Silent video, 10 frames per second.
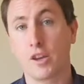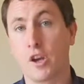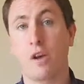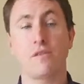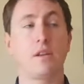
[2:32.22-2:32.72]

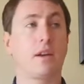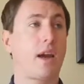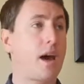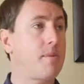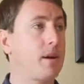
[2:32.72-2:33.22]
I've seen a
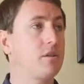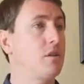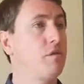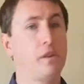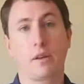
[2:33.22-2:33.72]
car park
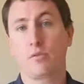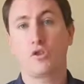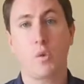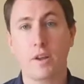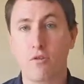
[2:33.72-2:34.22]
sell for like
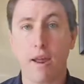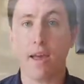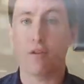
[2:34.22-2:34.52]
20 grand,